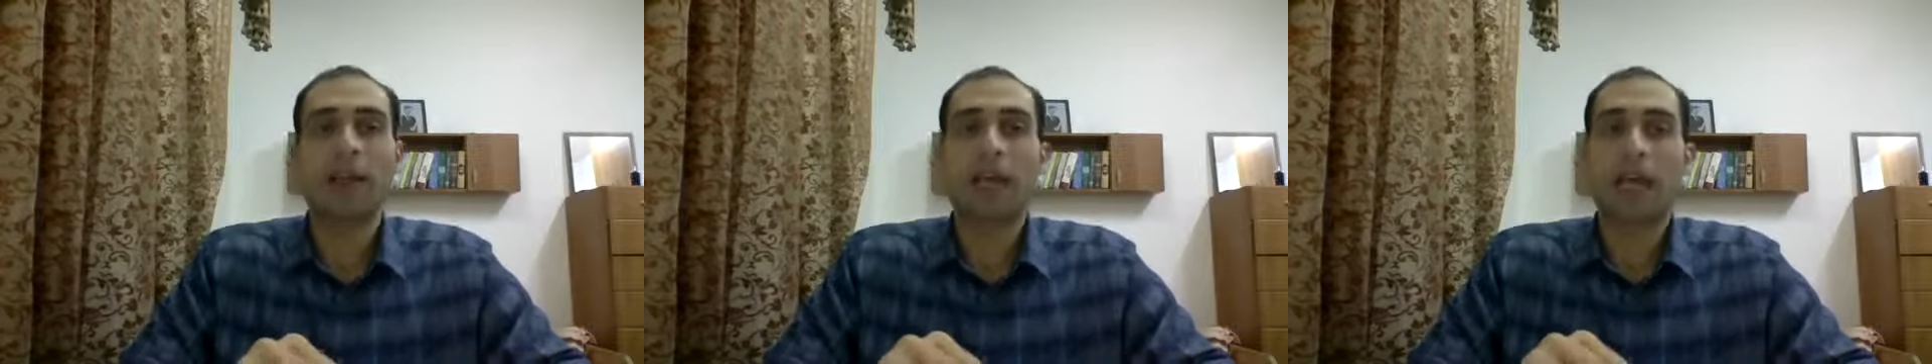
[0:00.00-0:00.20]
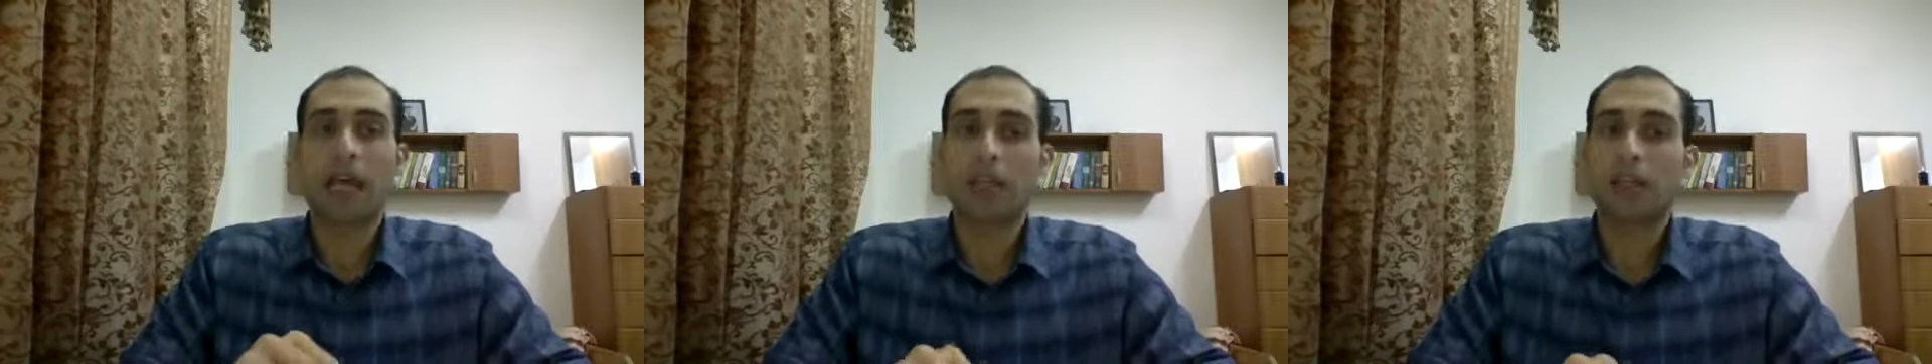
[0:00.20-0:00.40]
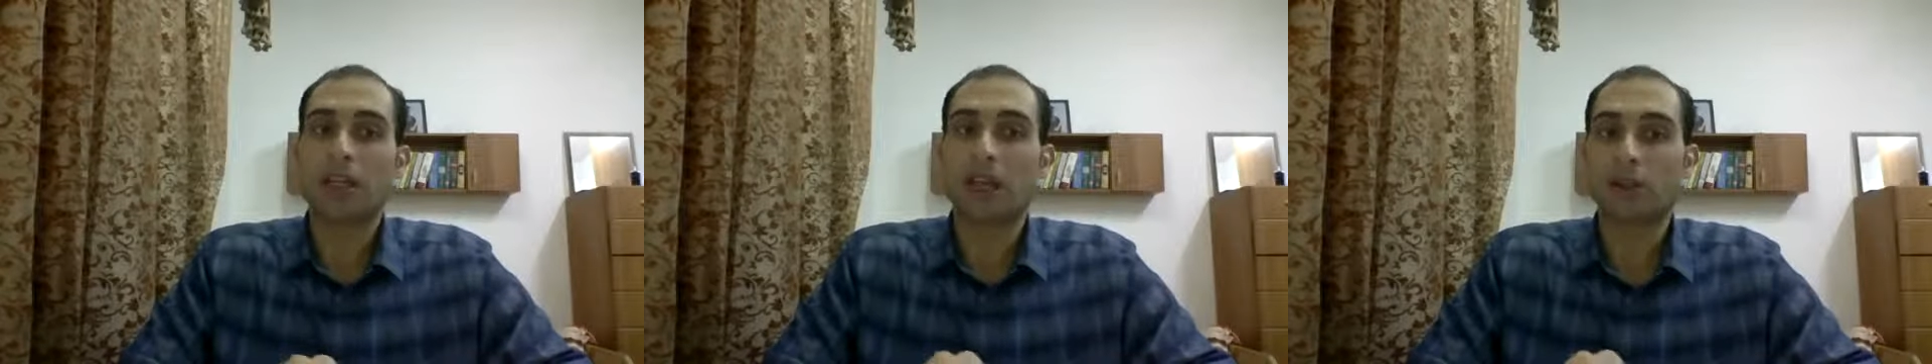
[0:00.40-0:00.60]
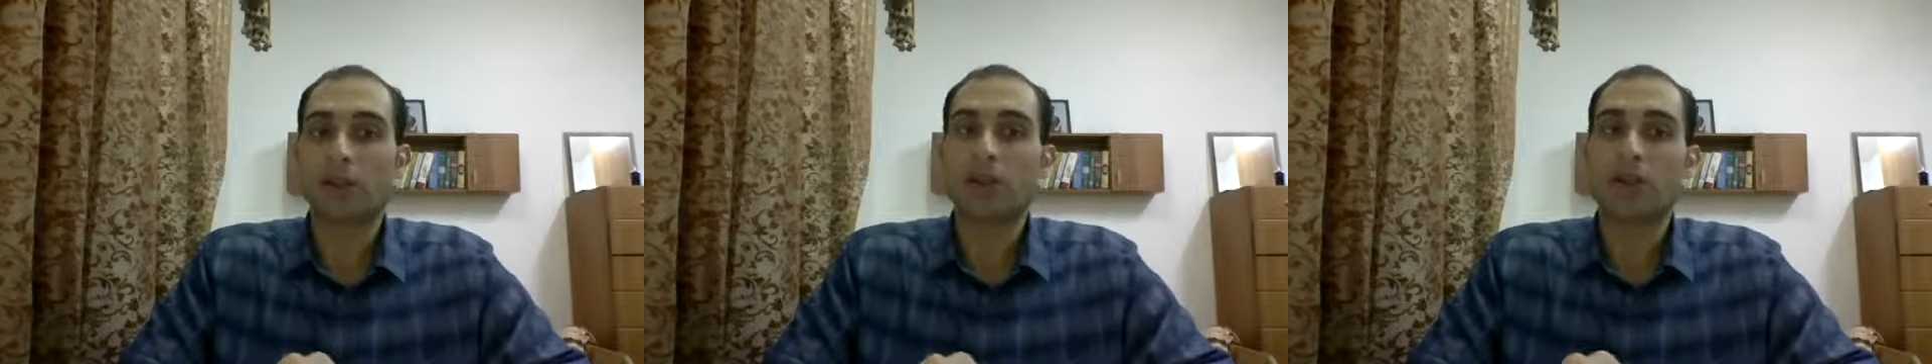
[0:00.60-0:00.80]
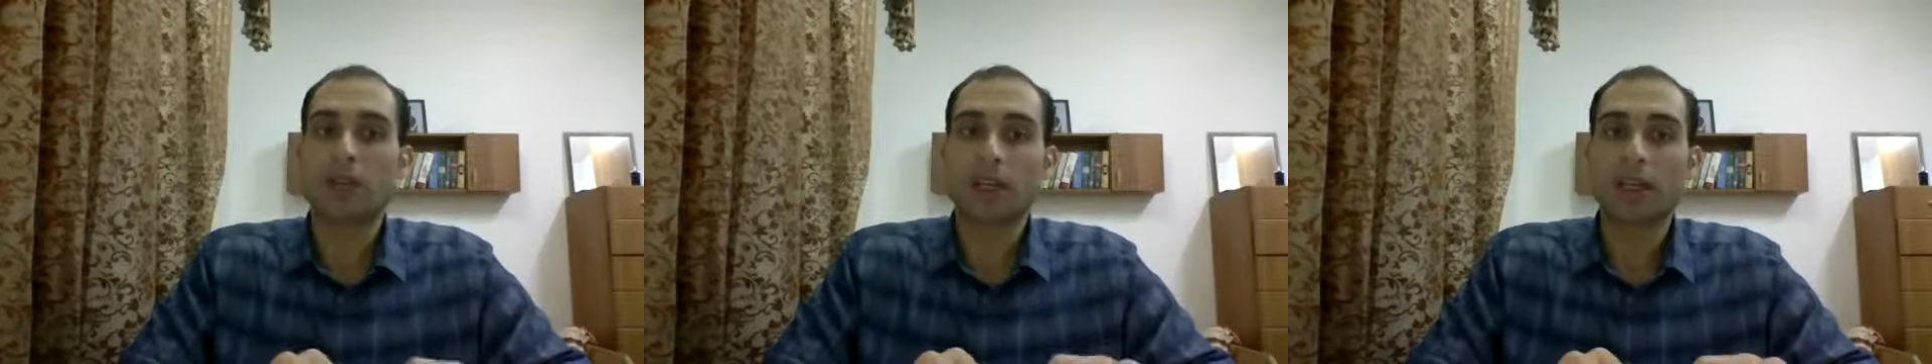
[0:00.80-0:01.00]
And I
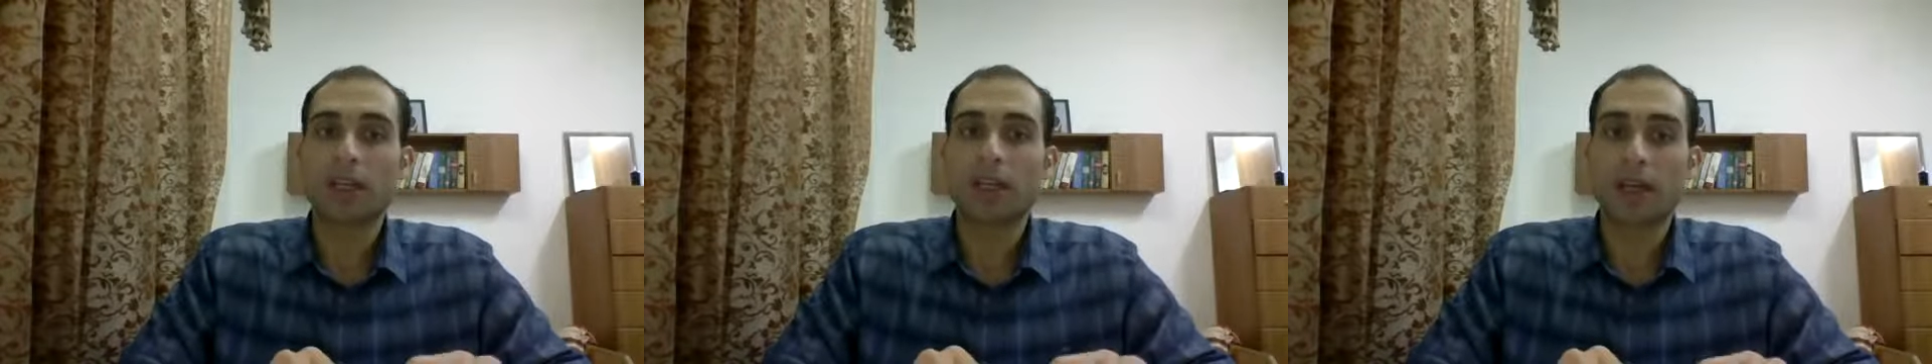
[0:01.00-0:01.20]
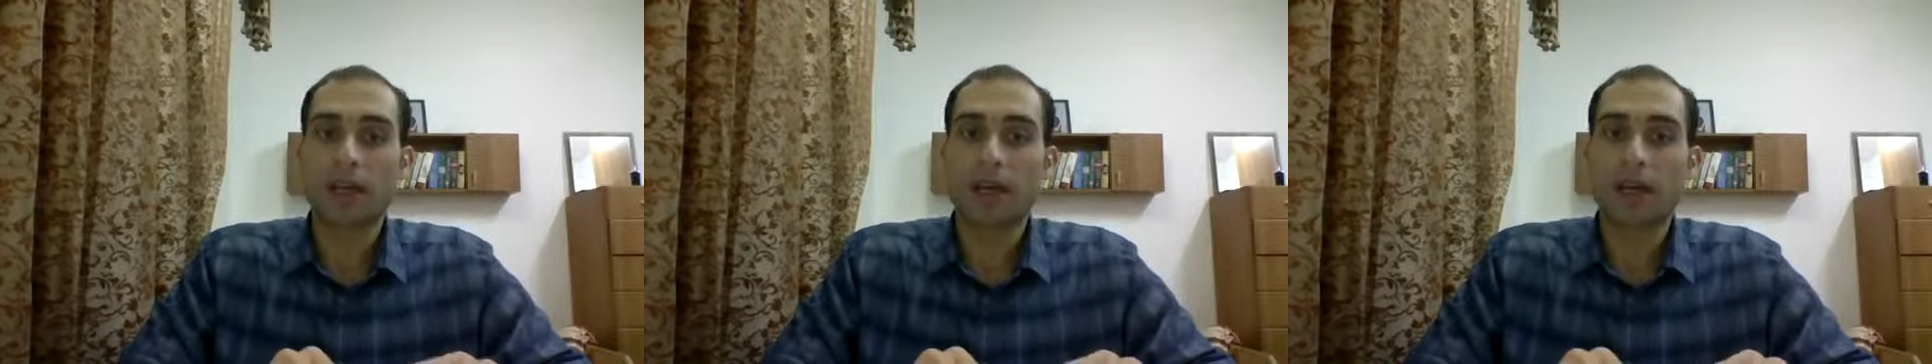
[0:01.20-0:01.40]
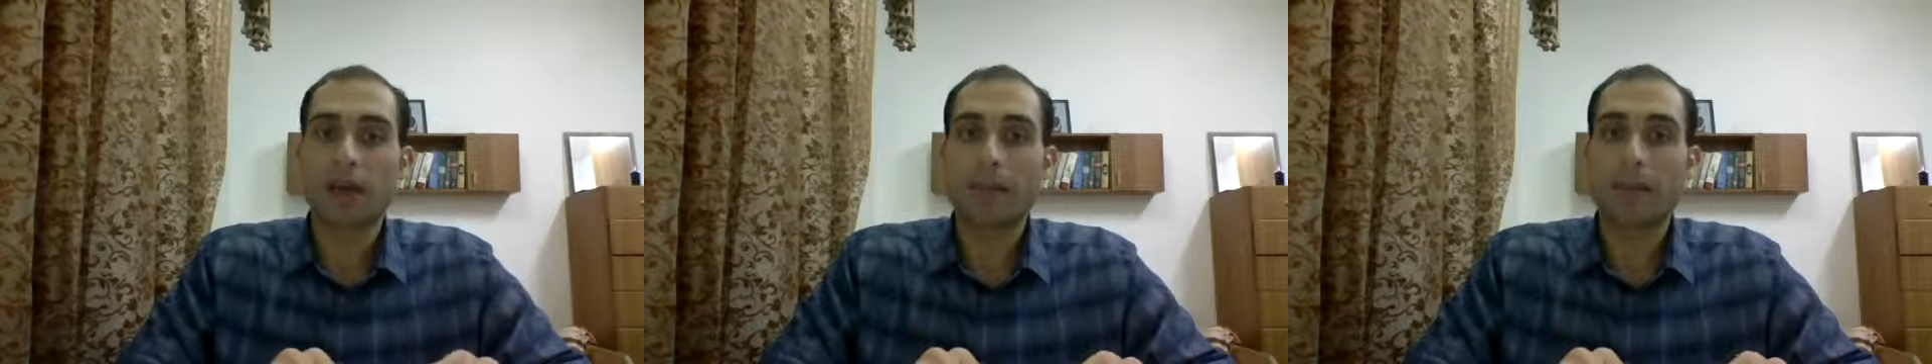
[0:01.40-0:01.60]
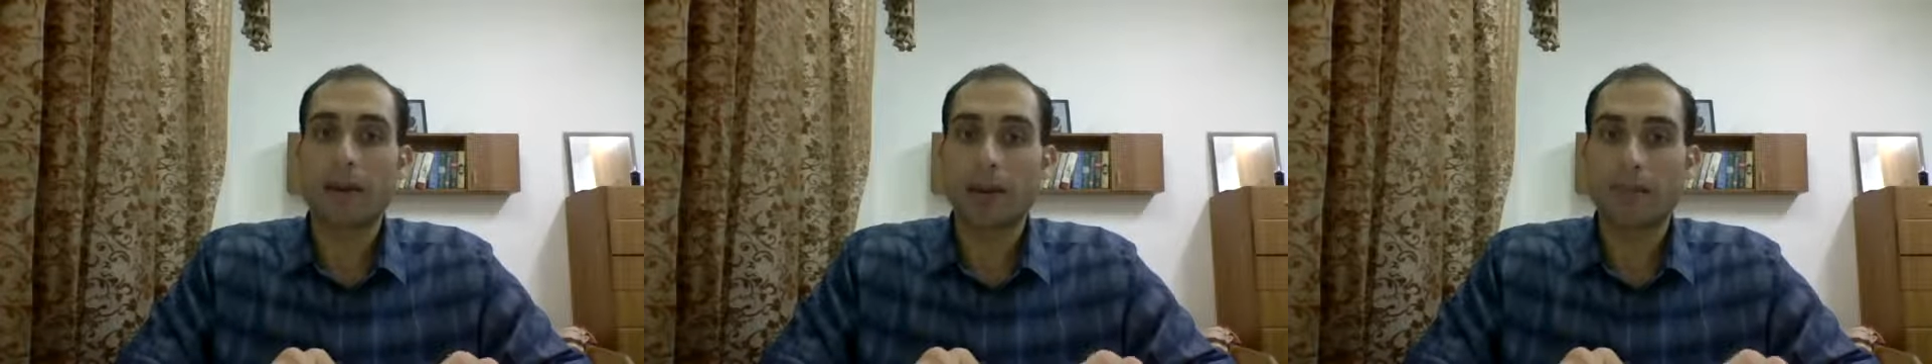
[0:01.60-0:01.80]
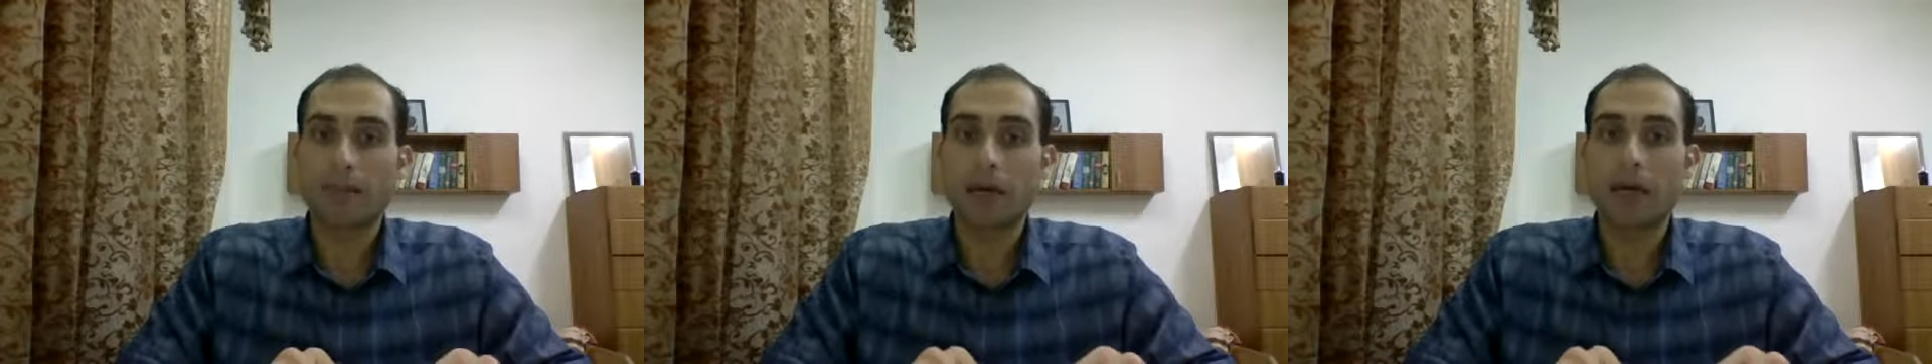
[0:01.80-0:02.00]
don't think the
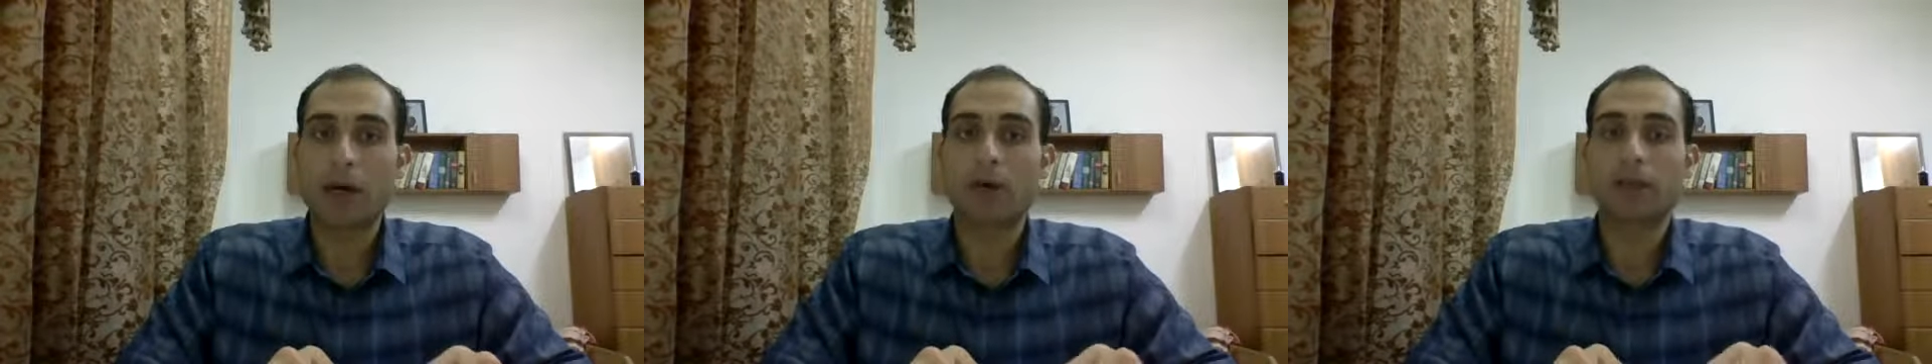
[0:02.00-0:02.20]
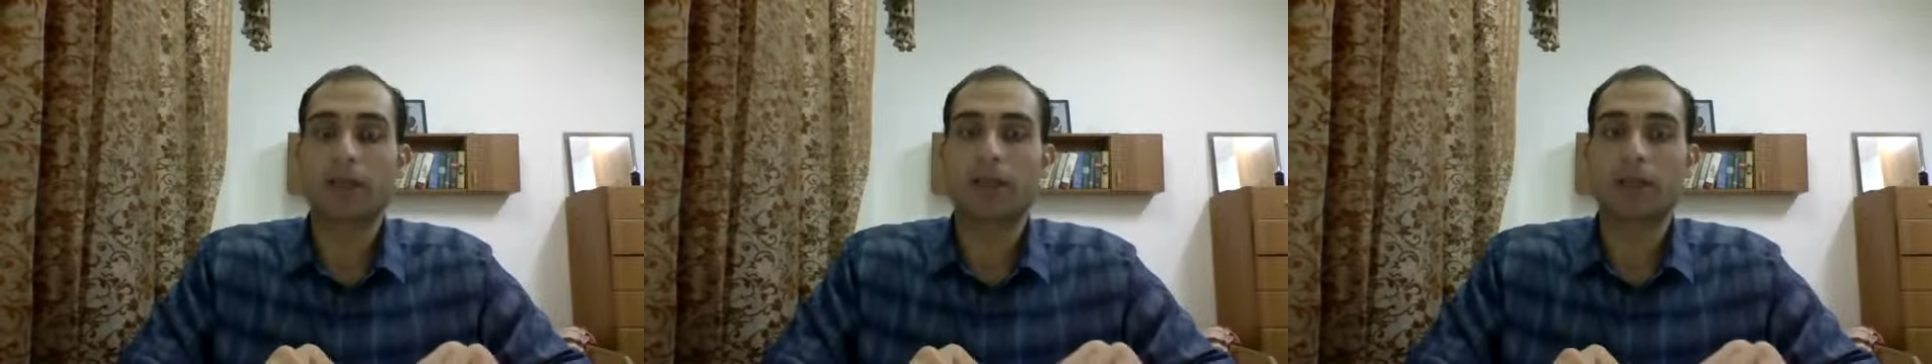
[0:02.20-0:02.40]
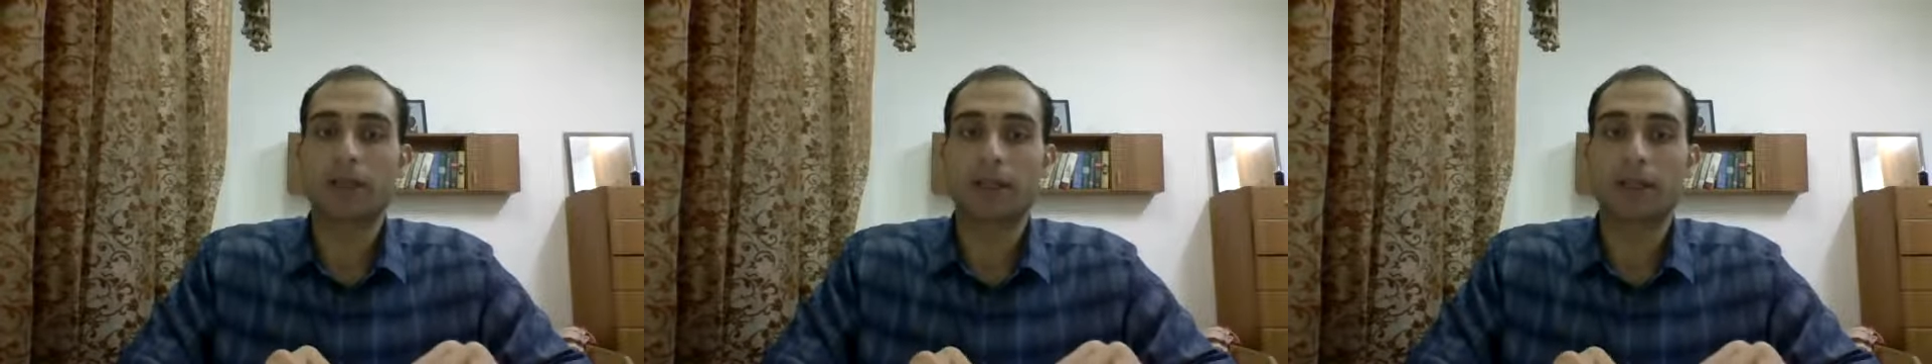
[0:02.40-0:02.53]
manpower